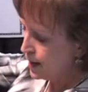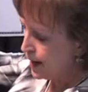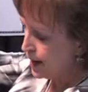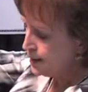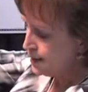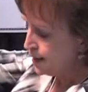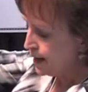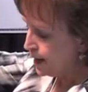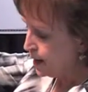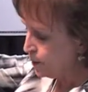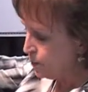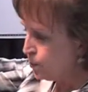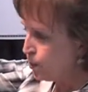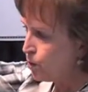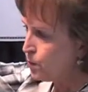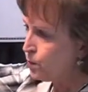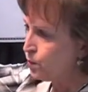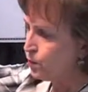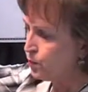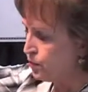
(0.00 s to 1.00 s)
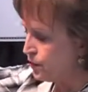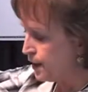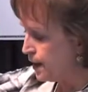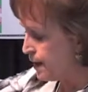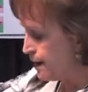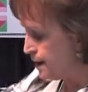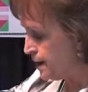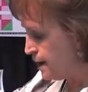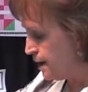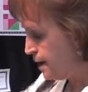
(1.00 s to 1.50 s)
I take a purple
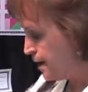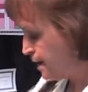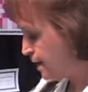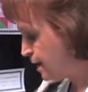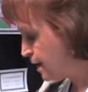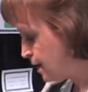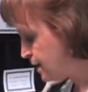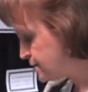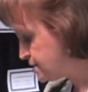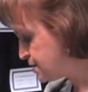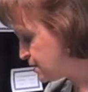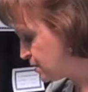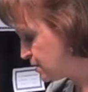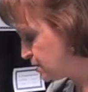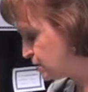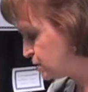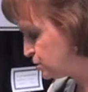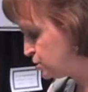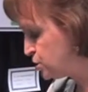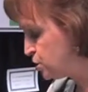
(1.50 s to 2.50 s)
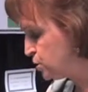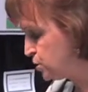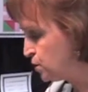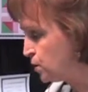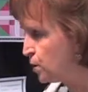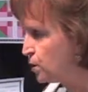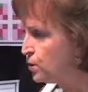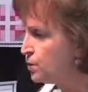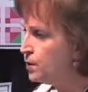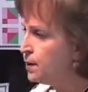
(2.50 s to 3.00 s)
thing, it's the little
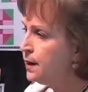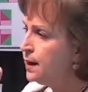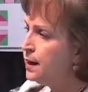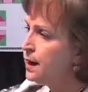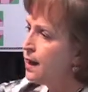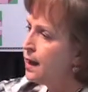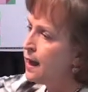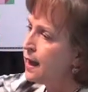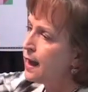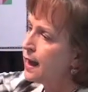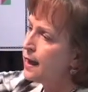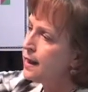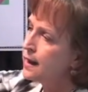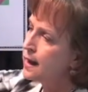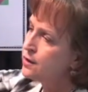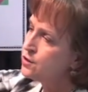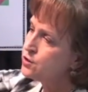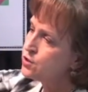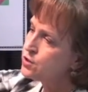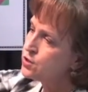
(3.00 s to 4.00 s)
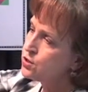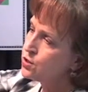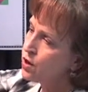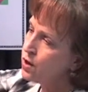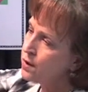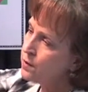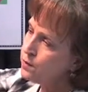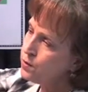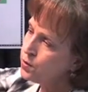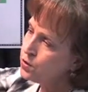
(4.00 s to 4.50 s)
tool, and I just
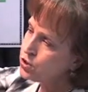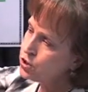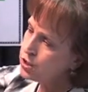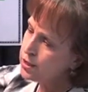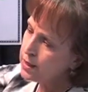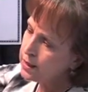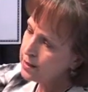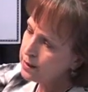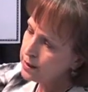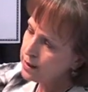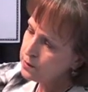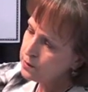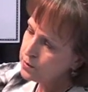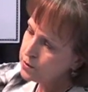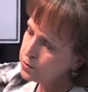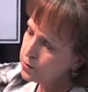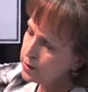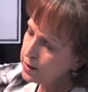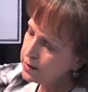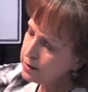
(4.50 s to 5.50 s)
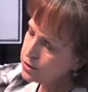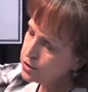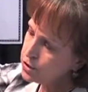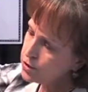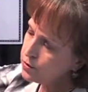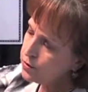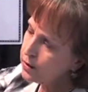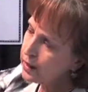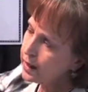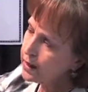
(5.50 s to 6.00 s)
start pushing it in between the
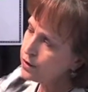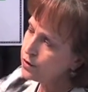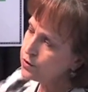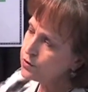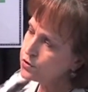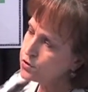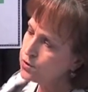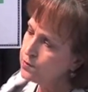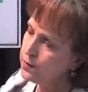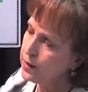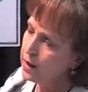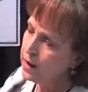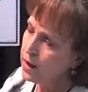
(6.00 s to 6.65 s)
2 layers.